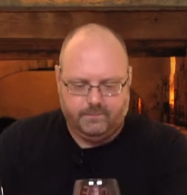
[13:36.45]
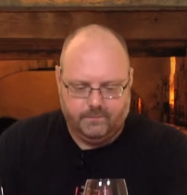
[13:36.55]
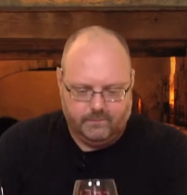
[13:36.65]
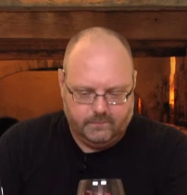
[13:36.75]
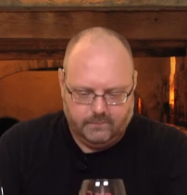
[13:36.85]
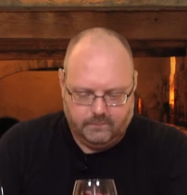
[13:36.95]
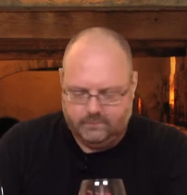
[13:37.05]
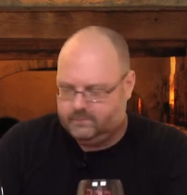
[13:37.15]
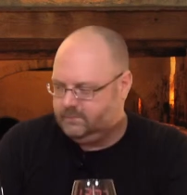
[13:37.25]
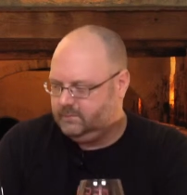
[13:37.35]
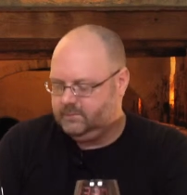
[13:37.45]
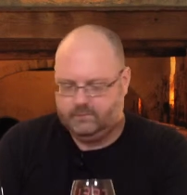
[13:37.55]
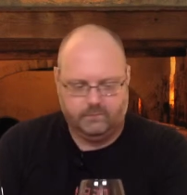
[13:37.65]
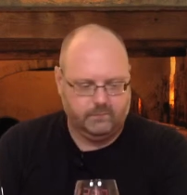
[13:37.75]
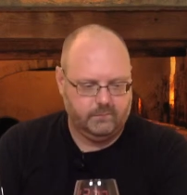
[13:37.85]

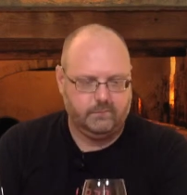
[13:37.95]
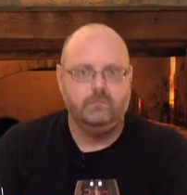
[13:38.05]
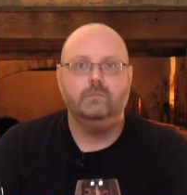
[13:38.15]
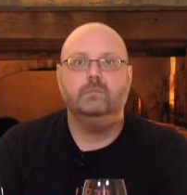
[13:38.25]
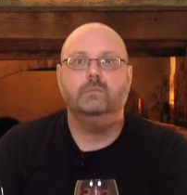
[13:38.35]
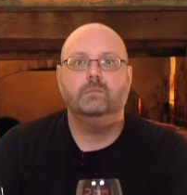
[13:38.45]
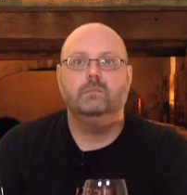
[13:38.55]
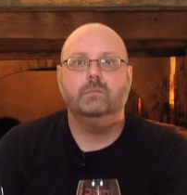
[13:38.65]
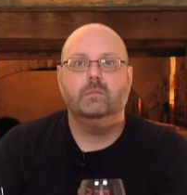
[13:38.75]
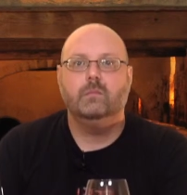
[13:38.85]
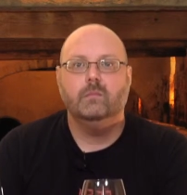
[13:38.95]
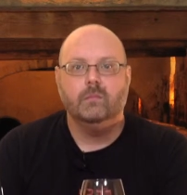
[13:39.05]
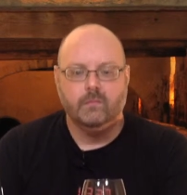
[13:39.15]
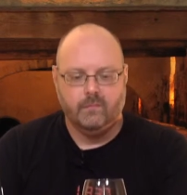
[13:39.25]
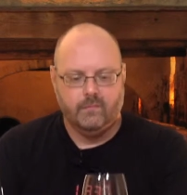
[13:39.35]

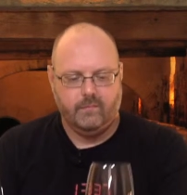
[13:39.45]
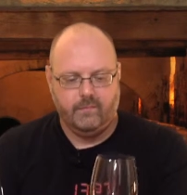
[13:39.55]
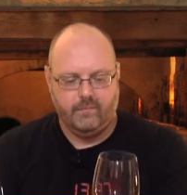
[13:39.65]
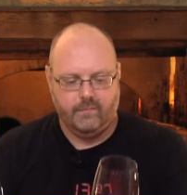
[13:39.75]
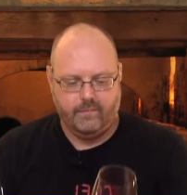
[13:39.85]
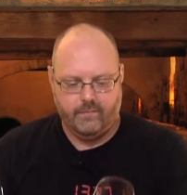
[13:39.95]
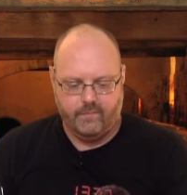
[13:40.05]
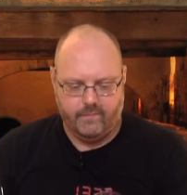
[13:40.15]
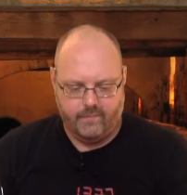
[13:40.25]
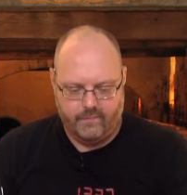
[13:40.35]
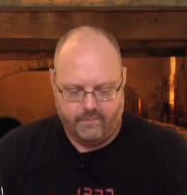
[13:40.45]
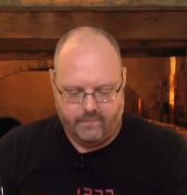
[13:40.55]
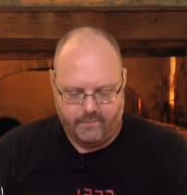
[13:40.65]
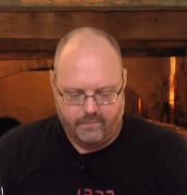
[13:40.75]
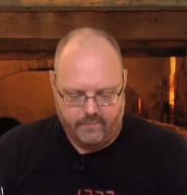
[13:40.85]

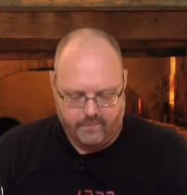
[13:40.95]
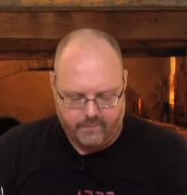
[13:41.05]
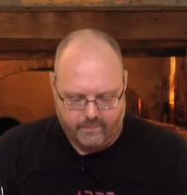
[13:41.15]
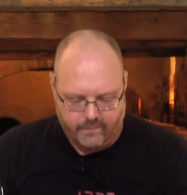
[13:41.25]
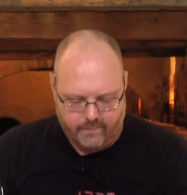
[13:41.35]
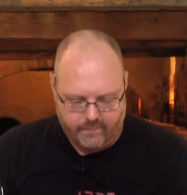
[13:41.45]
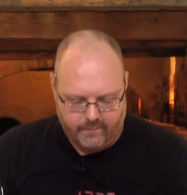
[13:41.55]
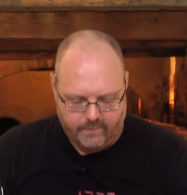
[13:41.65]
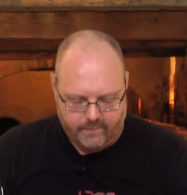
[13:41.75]
(no one is talking)